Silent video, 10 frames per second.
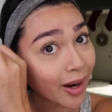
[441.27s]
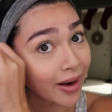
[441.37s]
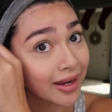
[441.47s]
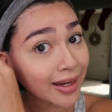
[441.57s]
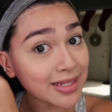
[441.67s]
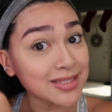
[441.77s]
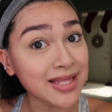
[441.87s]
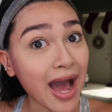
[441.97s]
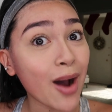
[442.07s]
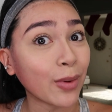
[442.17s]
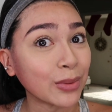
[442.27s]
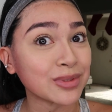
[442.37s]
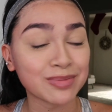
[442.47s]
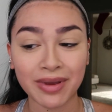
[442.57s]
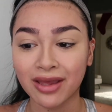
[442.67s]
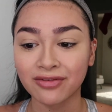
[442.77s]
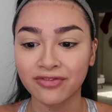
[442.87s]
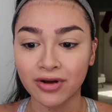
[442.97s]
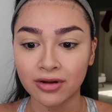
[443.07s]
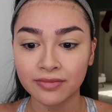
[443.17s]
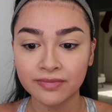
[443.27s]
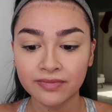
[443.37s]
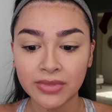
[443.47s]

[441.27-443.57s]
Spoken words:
Alright guys, that one was painful.